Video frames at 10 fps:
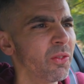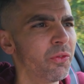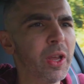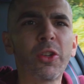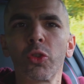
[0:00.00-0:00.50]

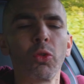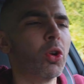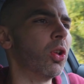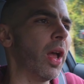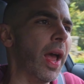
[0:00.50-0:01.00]

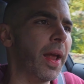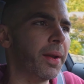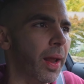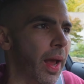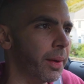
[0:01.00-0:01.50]
visceral
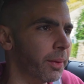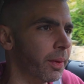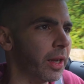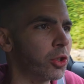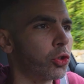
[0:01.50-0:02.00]

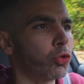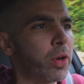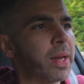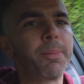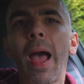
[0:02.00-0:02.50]
and
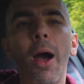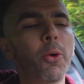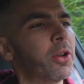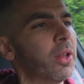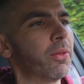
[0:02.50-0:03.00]
extreme
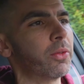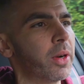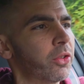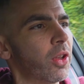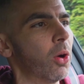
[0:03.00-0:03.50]
power
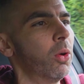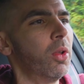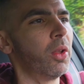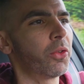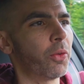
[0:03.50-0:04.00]
delivery. So
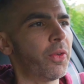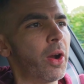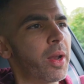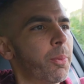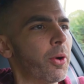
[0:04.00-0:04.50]

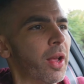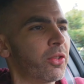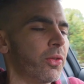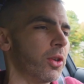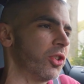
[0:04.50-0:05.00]
very
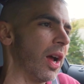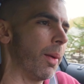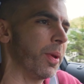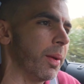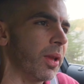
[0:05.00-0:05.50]
impressive. Good
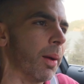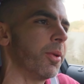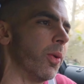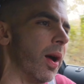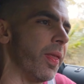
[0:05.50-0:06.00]
job
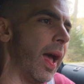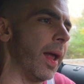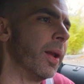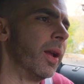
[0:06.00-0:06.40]
BMW on that.